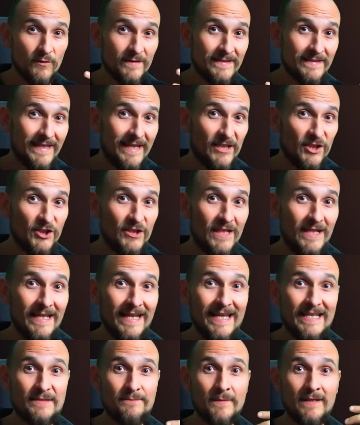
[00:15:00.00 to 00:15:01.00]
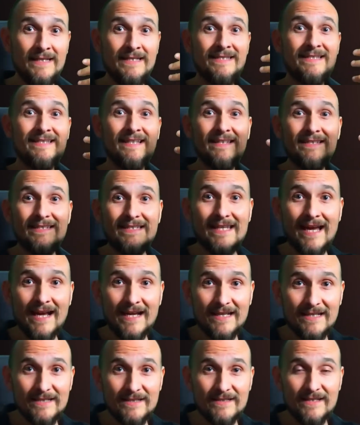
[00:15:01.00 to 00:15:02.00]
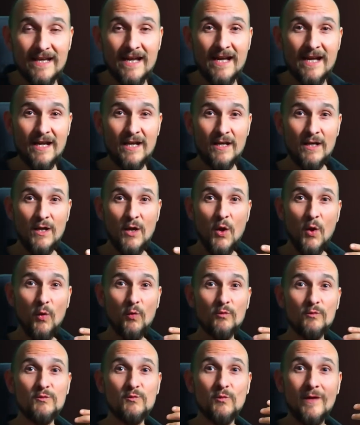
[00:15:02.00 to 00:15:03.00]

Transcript: And from there it went straight into, "Thanks.